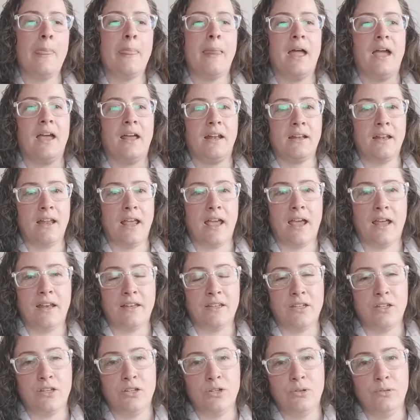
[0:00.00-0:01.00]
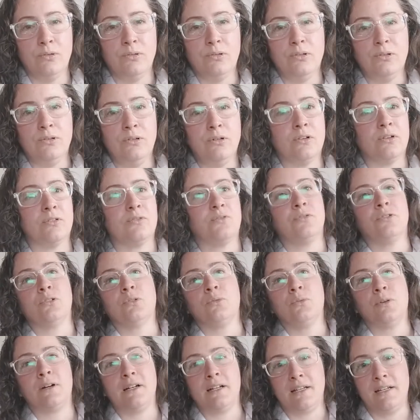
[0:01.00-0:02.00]
and you look for
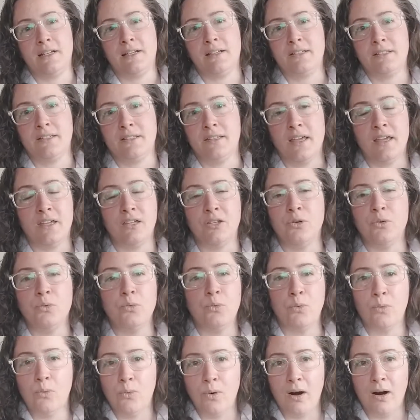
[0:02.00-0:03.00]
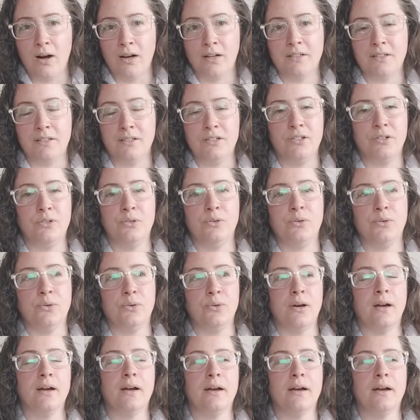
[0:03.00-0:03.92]
what it is that you want to